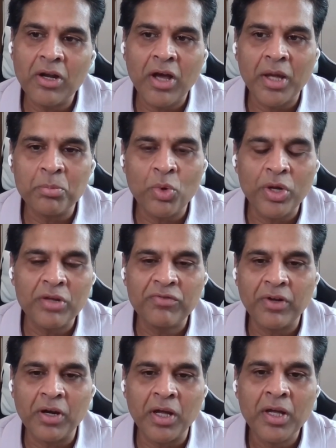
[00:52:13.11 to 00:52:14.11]
I'm going
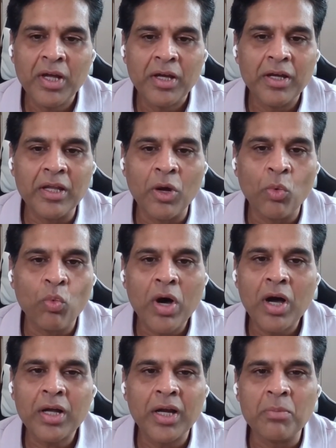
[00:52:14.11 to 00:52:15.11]
for a
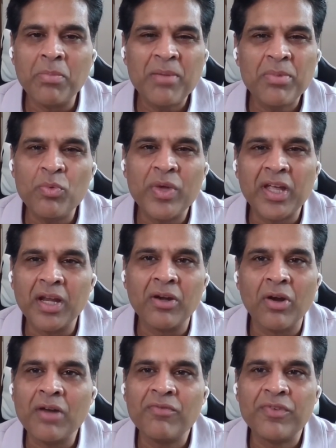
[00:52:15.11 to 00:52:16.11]
walk, and maybe we
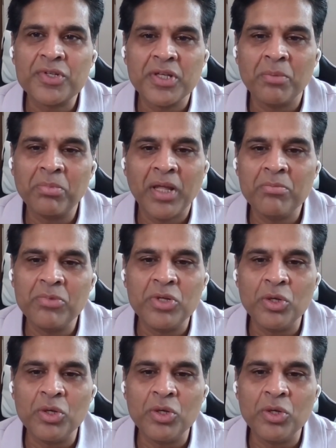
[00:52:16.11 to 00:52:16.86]
can run for some time.